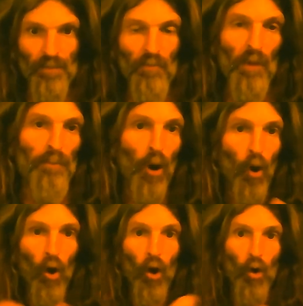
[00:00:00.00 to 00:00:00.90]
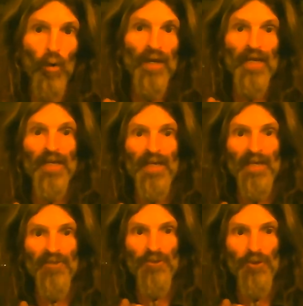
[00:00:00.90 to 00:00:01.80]
pull when it needs
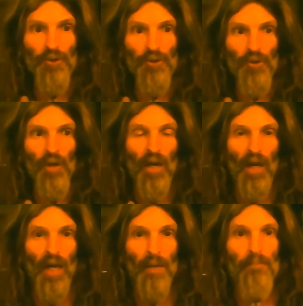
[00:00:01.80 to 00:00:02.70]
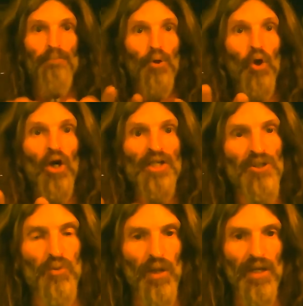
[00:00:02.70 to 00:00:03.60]
to and push
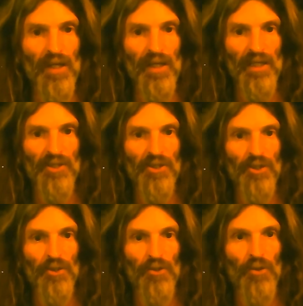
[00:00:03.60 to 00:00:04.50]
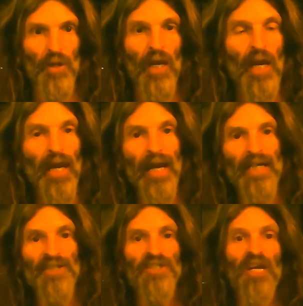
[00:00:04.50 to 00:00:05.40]
when it needs to and
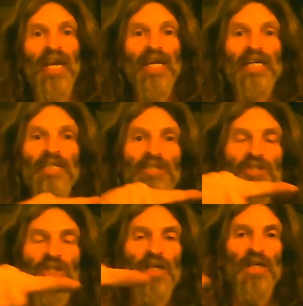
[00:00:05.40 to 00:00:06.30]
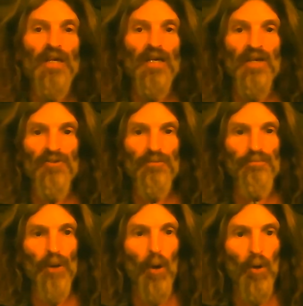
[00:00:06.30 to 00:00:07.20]
change its
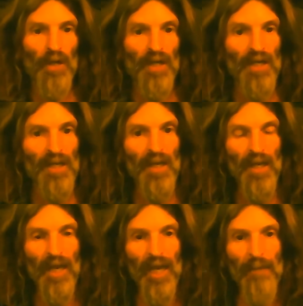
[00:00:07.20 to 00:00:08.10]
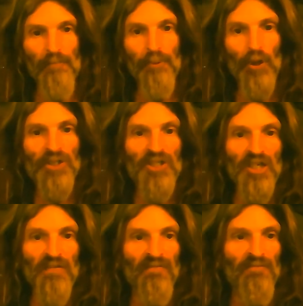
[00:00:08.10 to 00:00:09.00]
pulling and pushing
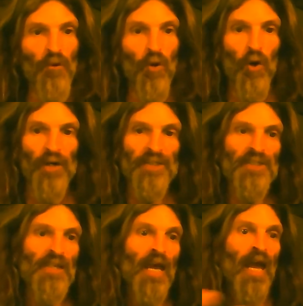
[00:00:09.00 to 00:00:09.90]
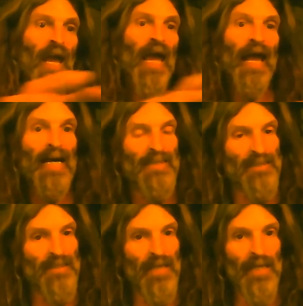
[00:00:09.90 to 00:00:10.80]
force as
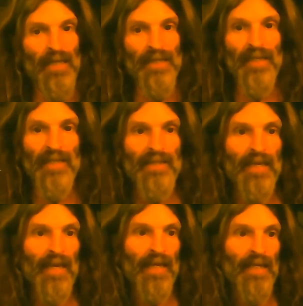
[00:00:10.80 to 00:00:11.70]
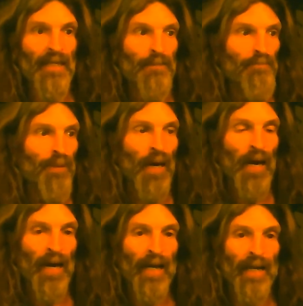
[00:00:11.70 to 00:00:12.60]
dictated
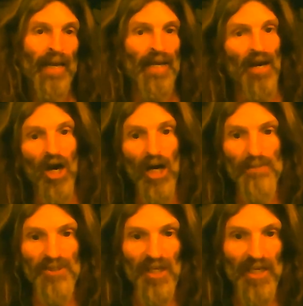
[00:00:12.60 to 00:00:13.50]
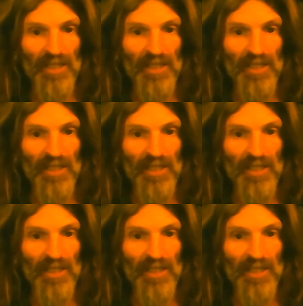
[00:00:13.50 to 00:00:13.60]
by an object's